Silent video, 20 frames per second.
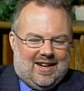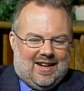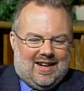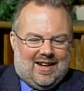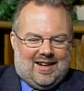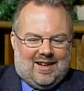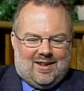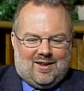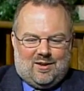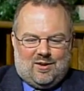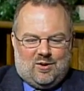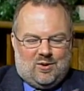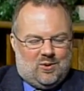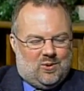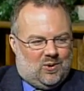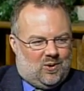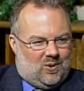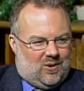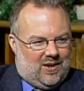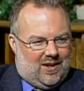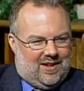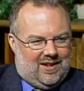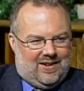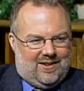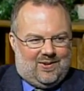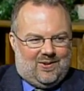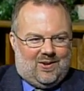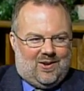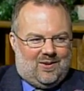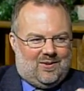And dual credit
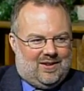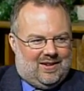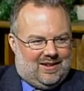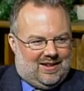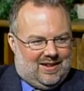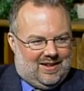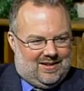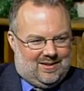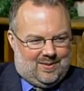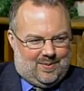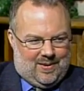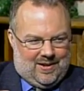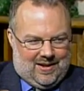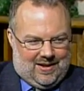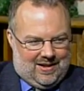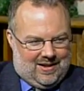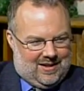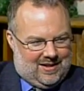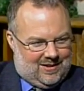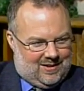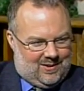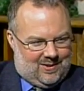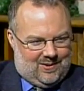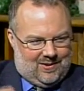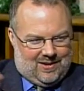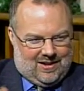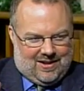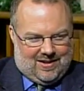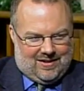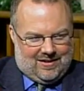enrollment, kids being in high
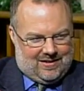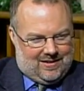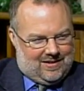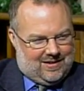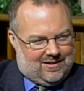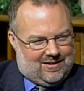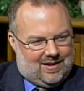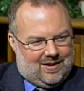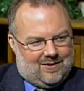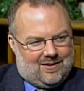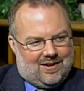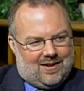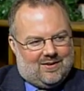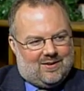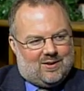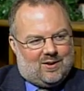school and college at the same time.